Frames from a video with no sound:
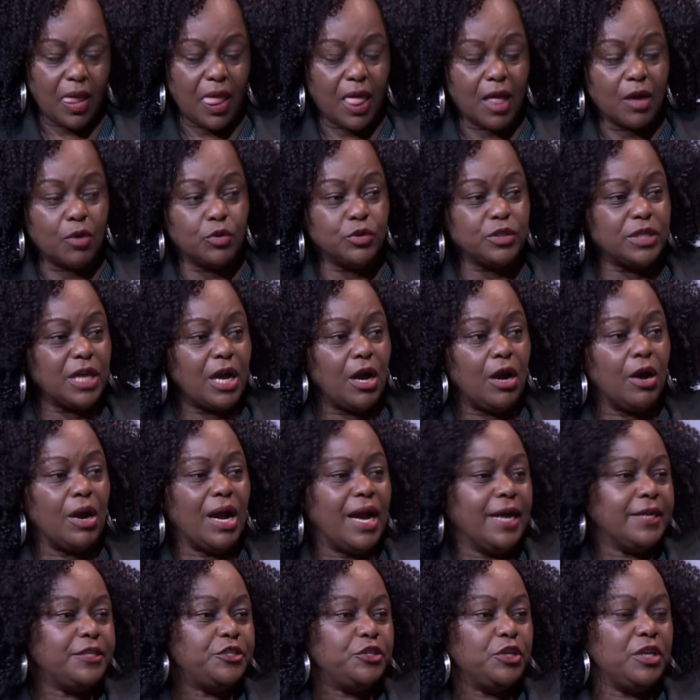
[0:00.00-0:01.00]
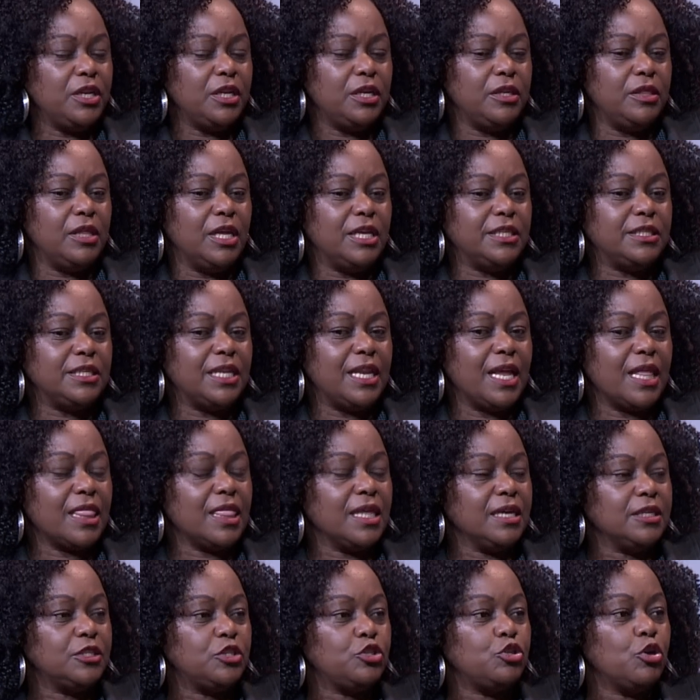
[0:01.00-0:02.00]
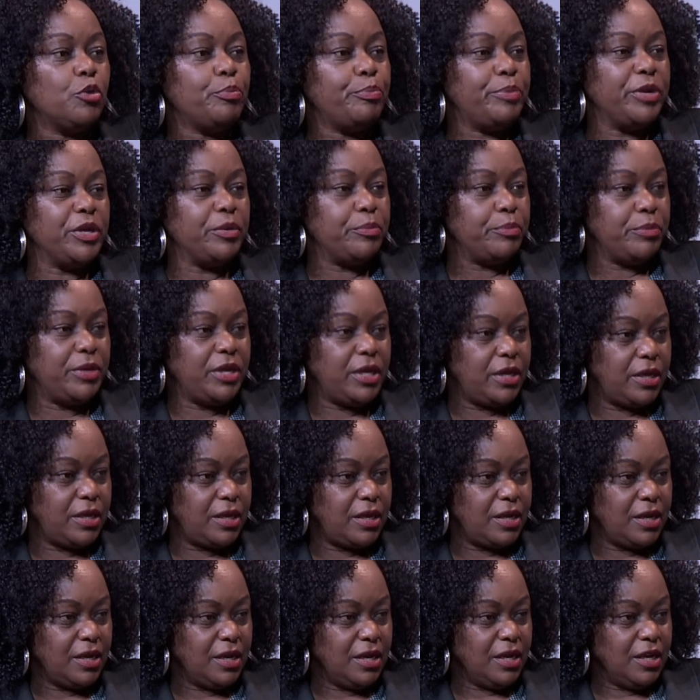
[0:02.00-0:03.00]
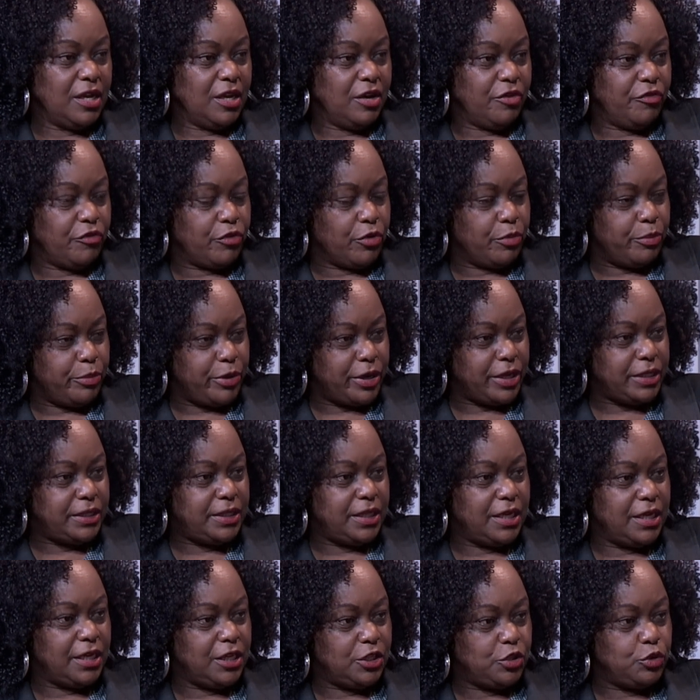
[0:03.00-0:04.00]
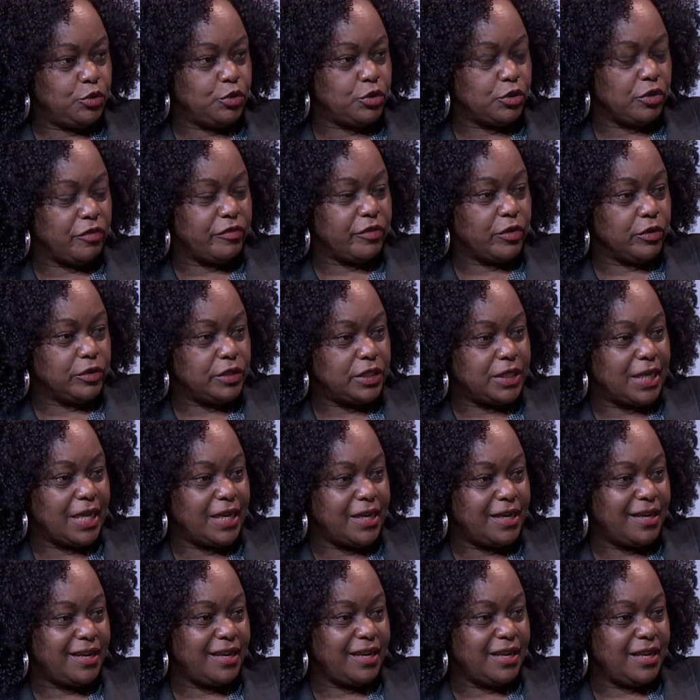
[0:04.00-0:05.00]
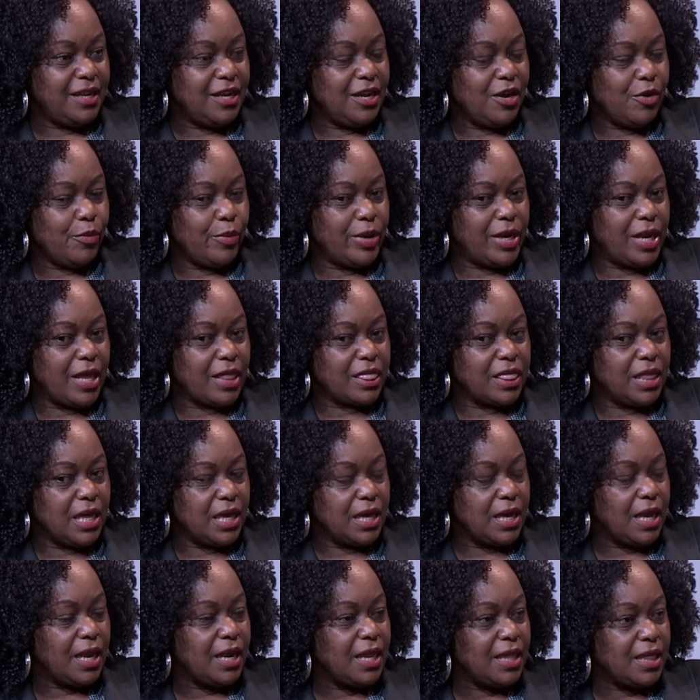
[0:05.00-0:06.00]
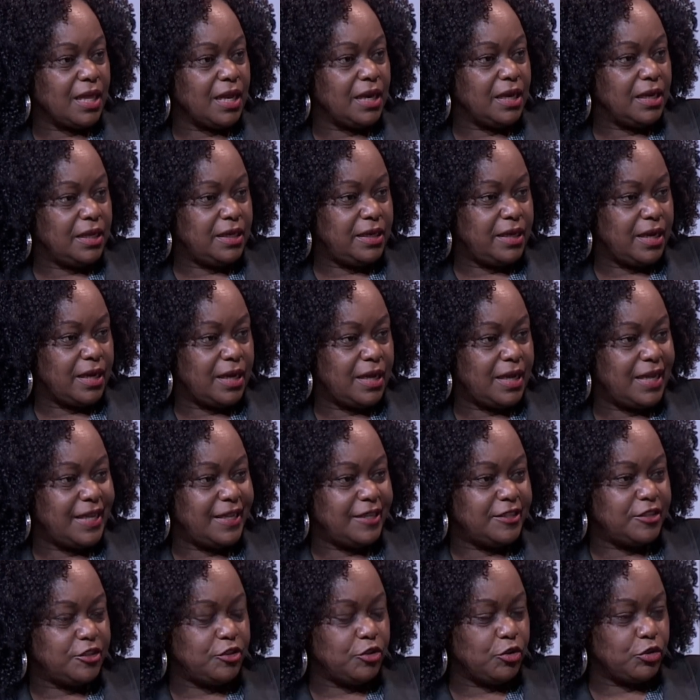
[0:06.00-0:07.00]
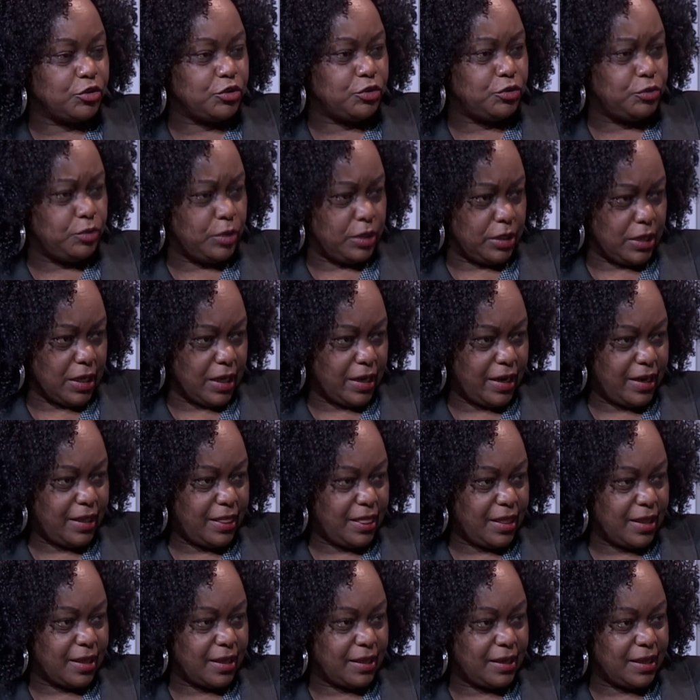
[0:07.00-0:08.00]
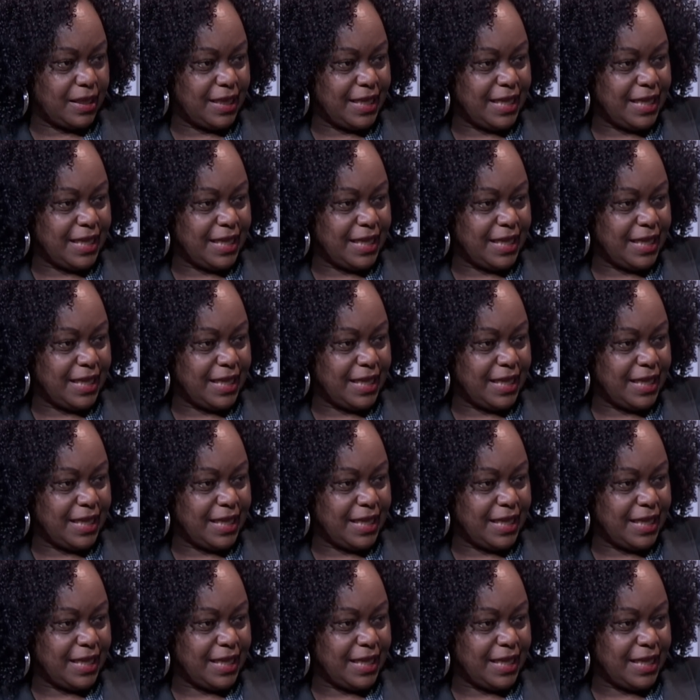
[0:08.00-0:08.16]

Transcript: Because actually, there's nothing stopping me from raising issues of concern when I think another leader is not doing a right thing.